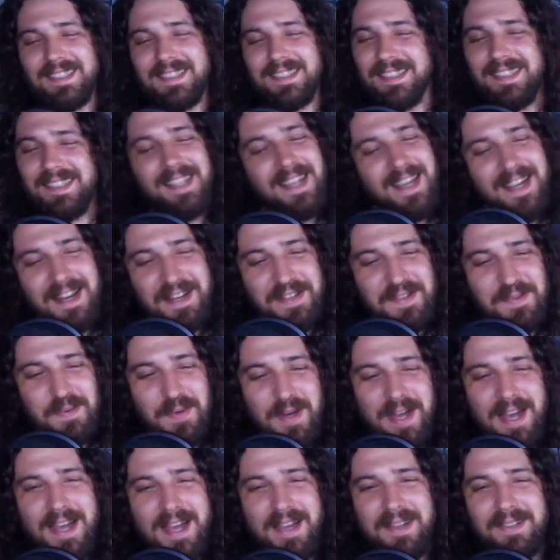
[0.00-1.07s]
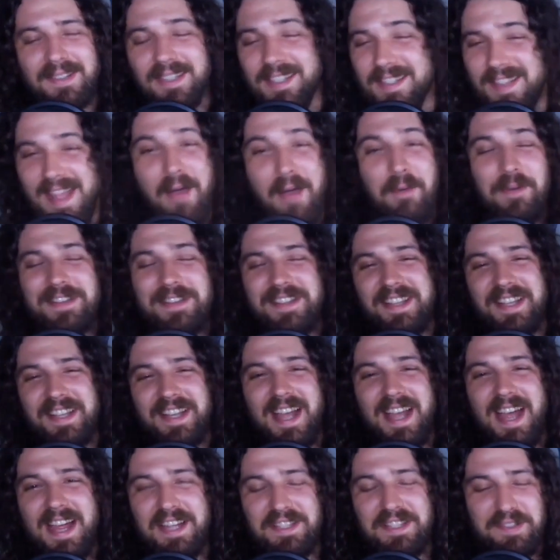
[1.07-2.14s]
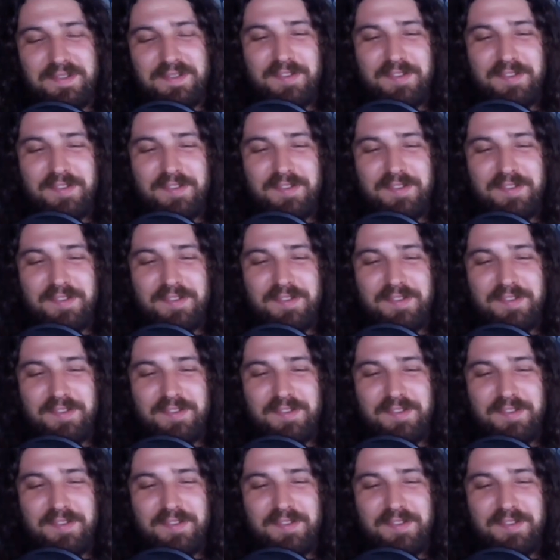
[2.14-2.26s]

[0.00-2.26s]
That is wild. Because that wasn't the guy in the